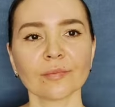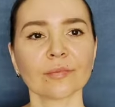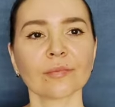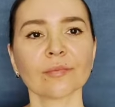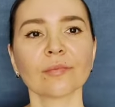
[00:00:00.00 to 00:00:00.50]

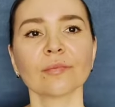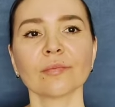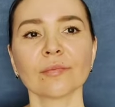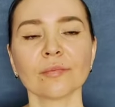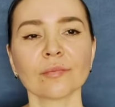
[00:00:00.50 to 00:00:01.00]

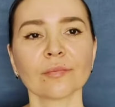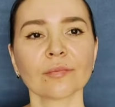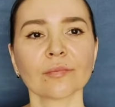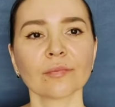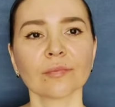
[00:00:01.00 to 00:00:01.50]

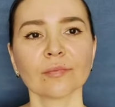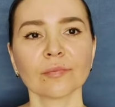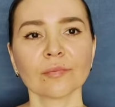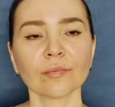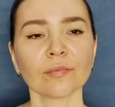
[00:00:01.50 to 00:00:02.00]

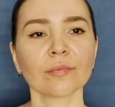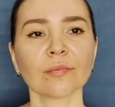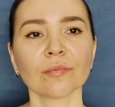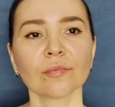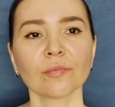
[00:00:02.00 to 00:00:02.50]

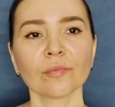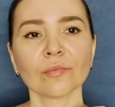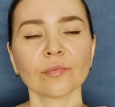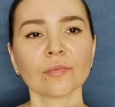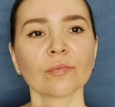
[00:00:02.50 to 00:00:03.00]

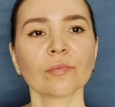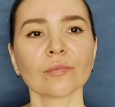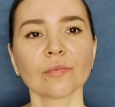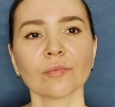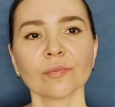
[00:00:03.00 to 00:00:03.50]

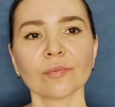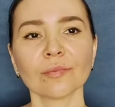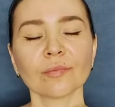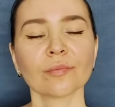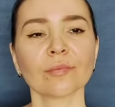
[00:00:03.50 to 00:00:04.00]

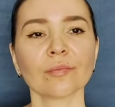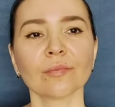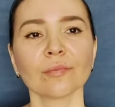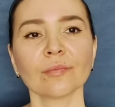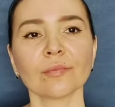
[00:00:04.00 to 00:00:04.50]

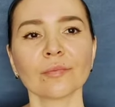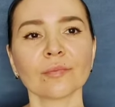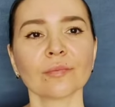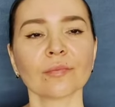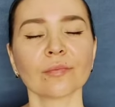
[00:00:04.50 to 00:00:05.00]

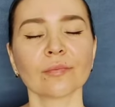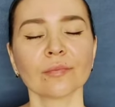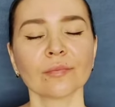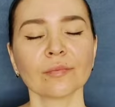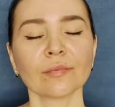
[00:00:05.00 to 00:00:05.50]

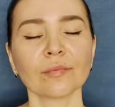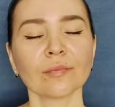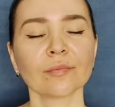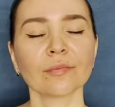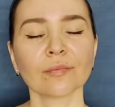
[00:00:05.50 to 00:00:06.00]

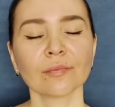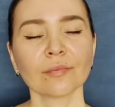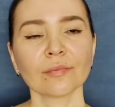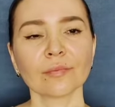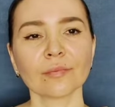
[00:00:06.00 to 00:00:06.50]

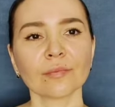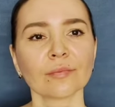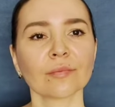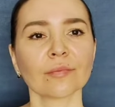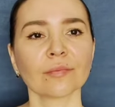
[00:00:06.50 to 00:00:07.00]

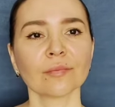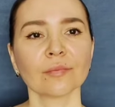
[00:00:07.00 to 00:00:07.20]
No one is speaking in this clip.